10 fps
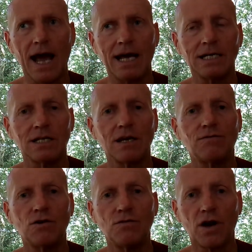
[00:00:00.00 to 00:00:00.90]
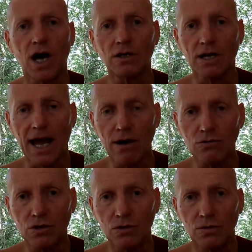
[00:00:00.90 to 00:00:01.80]
And if you've learned
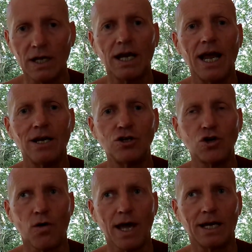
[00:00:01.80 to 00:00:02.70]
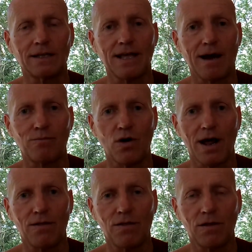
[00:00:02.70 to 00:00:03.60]
how to, enjoying that
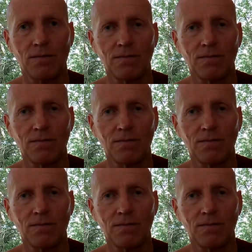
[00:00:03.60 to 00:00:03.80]
breath